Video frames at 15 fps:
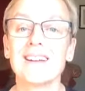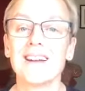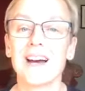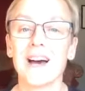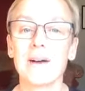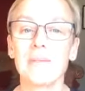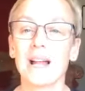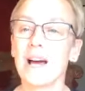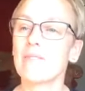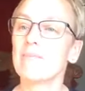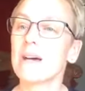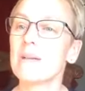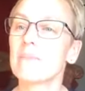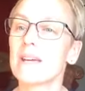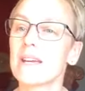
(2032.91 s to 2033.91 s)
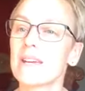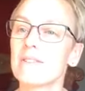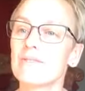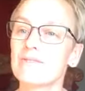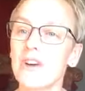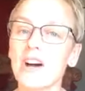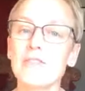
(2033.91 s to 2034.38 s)
And we'll have maybe
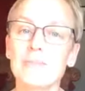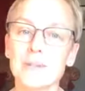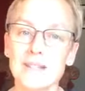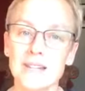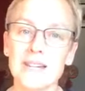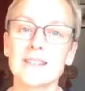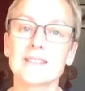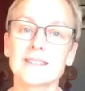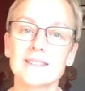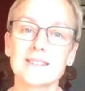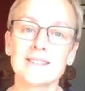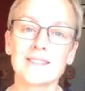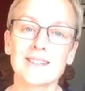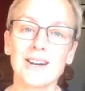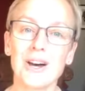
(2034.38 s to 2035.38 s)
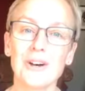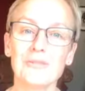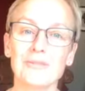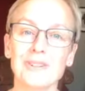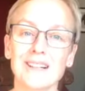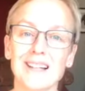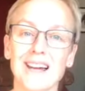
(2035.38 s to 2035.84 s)
five minutes of
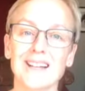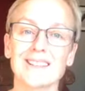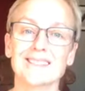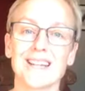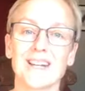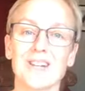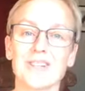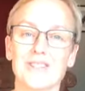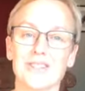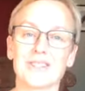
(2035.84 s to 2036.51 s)
relaxation.